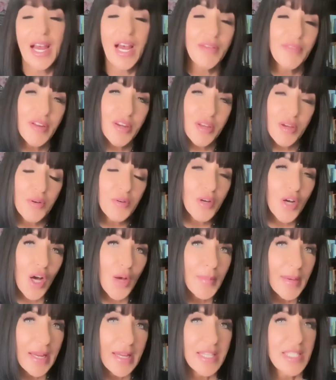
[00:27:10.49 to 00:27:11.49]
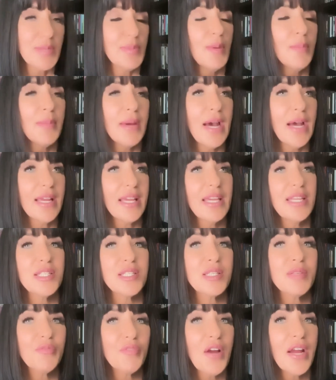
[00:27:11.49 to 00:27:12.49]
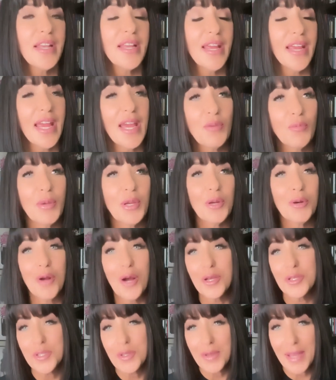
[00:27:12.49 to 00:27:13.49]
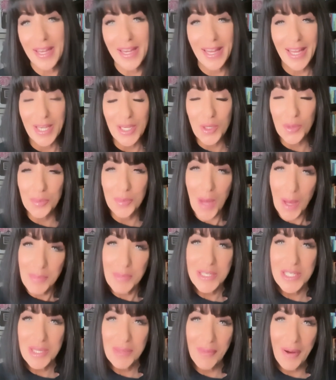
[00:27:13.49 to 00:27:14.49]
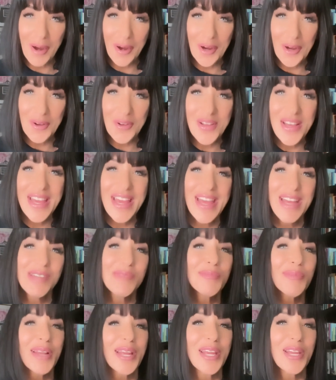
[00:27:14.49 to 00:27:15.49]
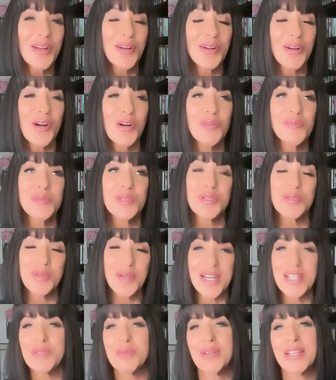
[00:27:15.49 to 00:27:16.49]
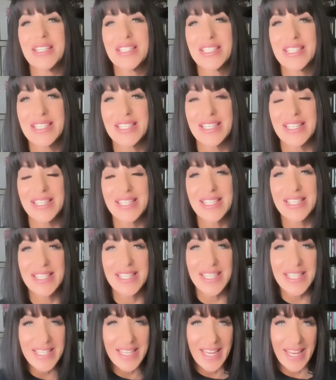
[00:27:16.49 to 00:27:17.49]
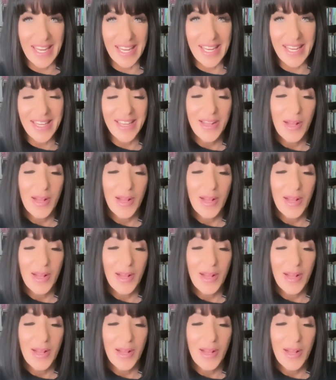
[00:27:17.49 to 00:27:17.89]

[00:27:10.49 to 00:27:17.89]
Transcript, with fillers: I'm going to go call my husband back. It is Friday, and we are also getting a new puppy tomorrow, bringing her home, so you guys will get to see Sydney,